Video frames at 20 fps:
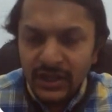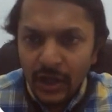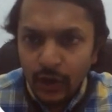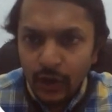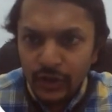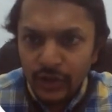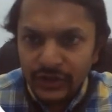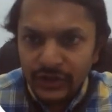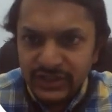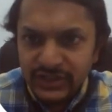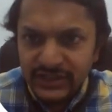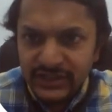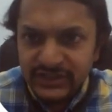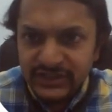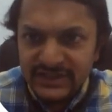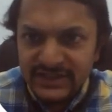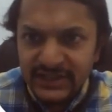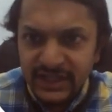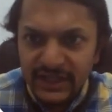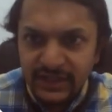Okay, so this
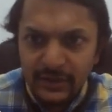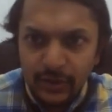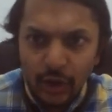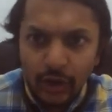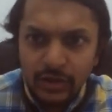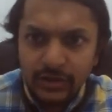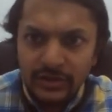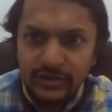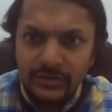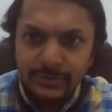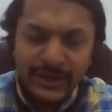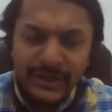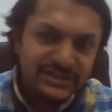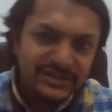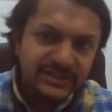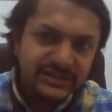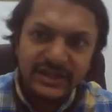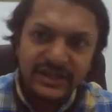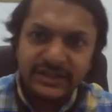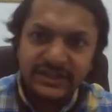is in all
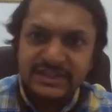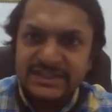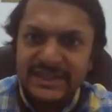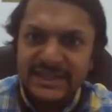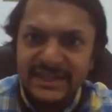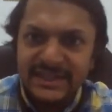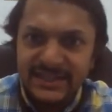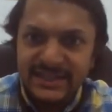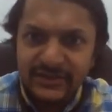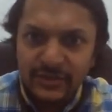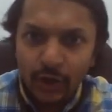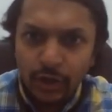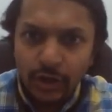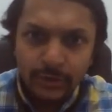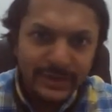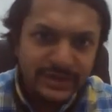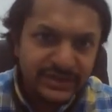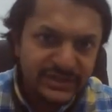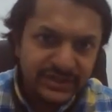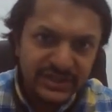capacitors are in series, all
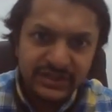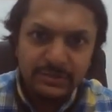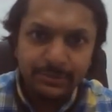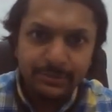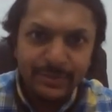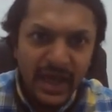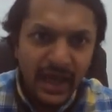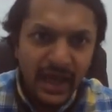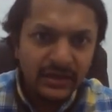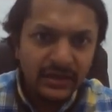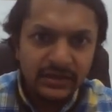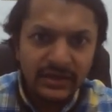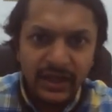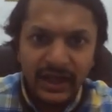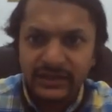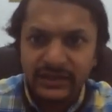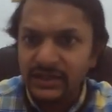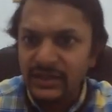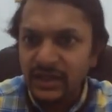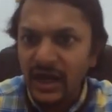capacitors are in parallel,
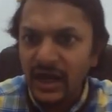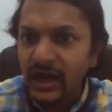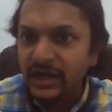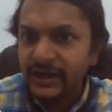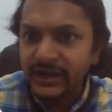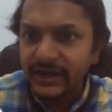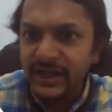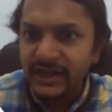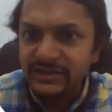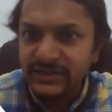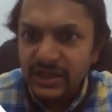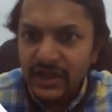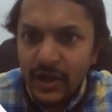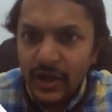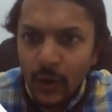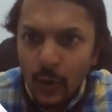and then R and S.